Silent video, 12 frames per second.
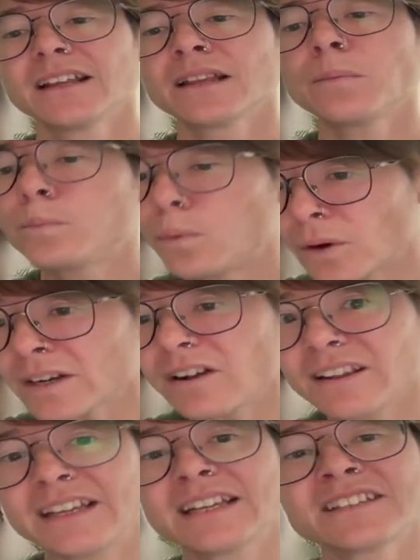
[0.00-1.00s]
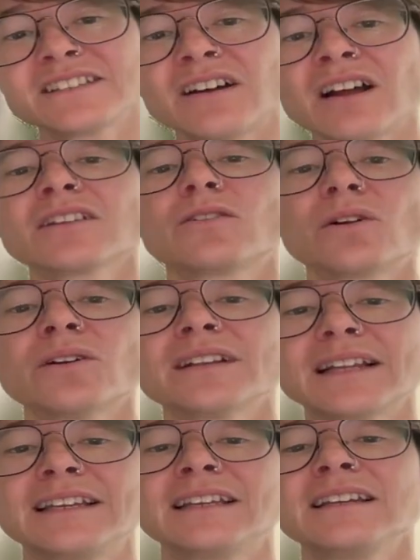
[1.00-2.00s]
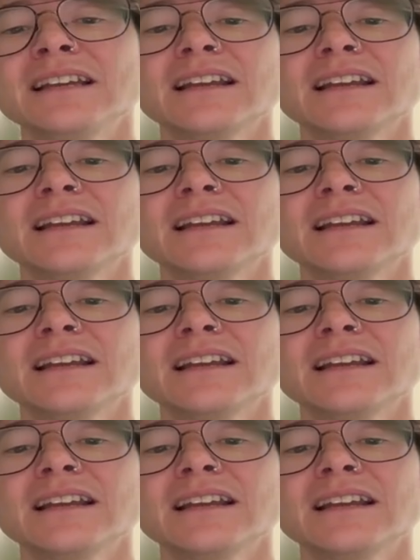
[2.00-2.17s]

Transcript: the border collie is not currently,